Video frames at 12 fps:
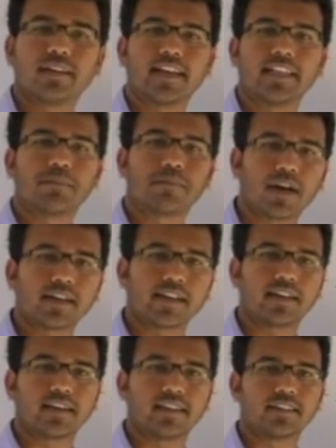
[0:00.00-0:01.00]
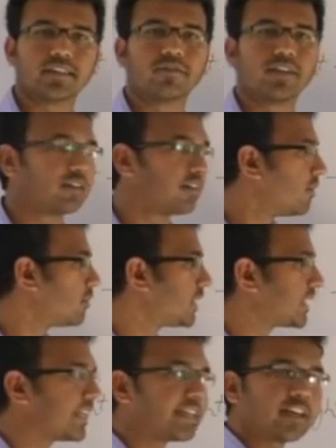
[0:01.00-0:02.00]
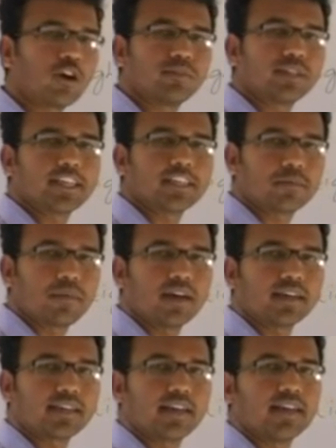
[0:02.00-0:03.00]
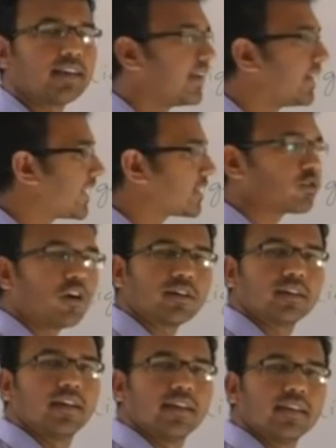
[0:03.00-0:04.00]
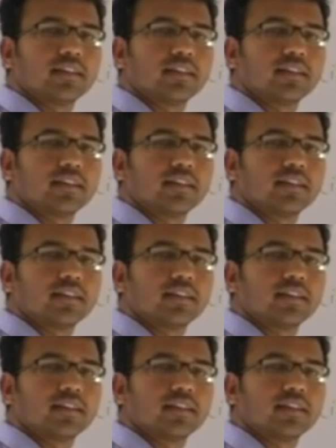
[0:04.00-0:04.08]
In the particle nature. When we treat an object as a particle, it has got